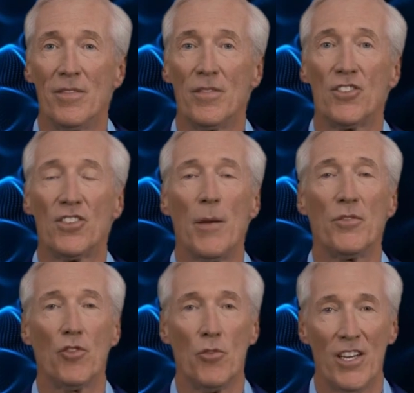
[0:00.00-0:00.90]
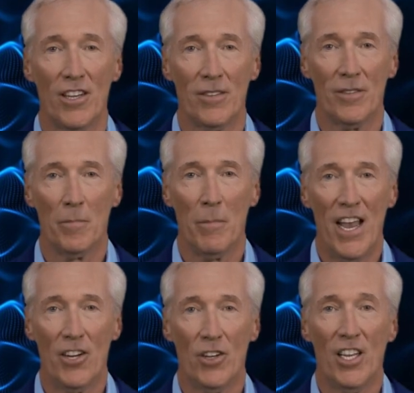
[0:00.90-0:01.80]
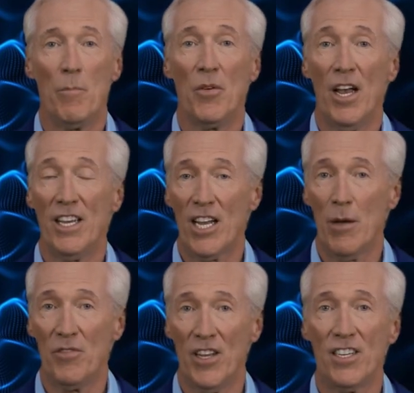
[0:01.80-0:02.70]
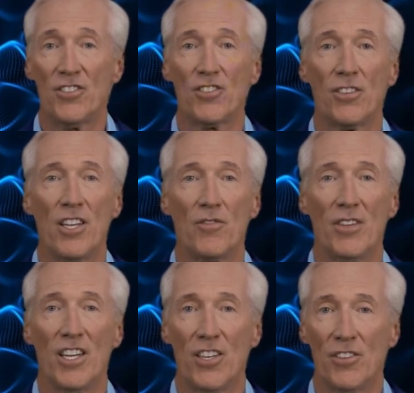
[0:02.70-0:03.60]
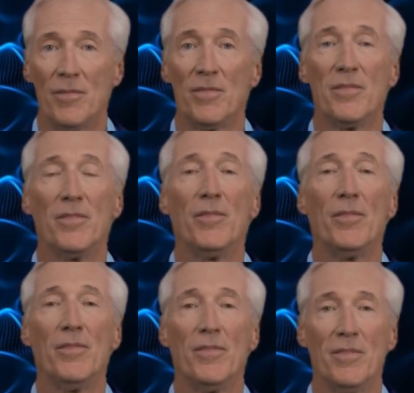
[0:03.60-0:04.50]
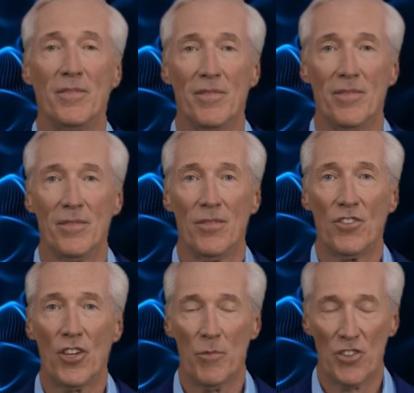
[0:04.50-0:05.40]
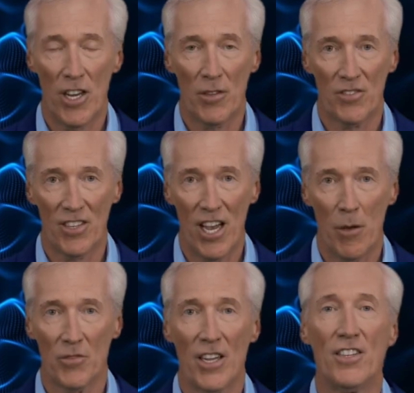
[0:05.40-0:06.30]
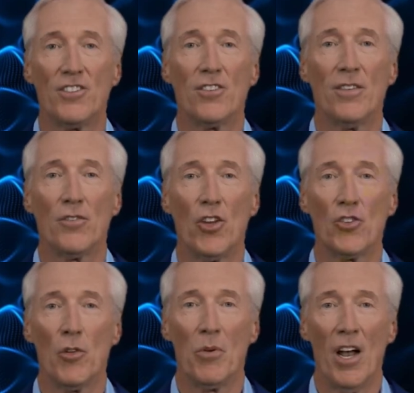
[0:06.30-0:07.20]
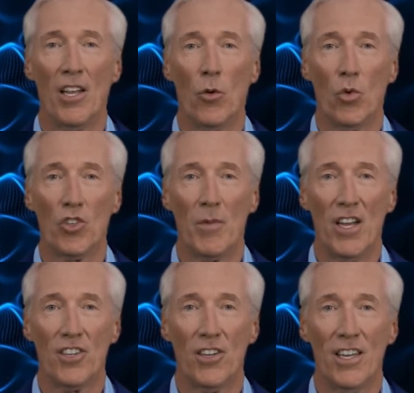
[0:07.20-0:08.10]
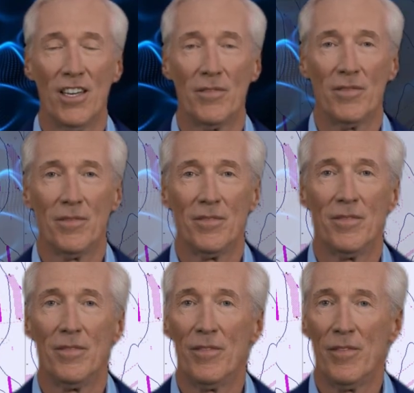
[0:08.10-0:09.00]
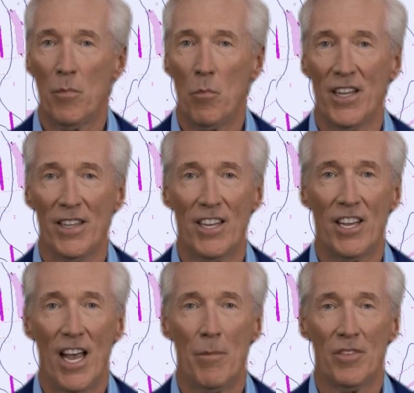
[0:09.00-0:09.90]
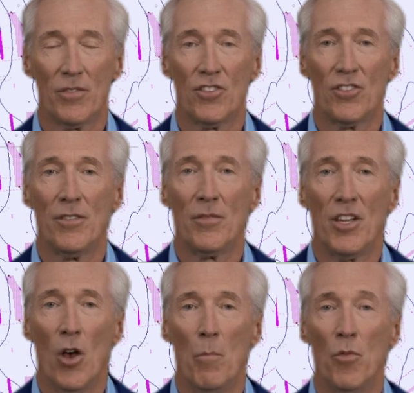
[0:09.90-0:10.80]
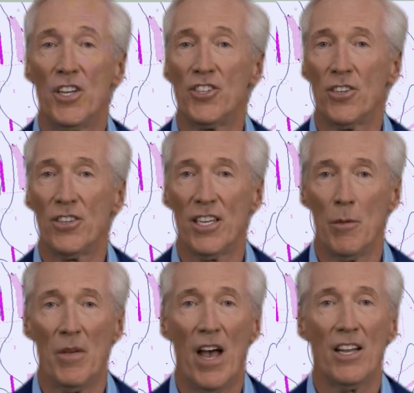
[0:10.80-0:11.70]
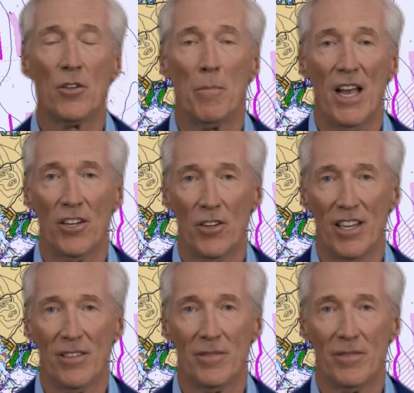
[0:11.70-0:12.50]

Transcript: Step 3, manually applying updates if needed. Sometimes the updates don't apply automatically. When that happens, the operator can apply them manually.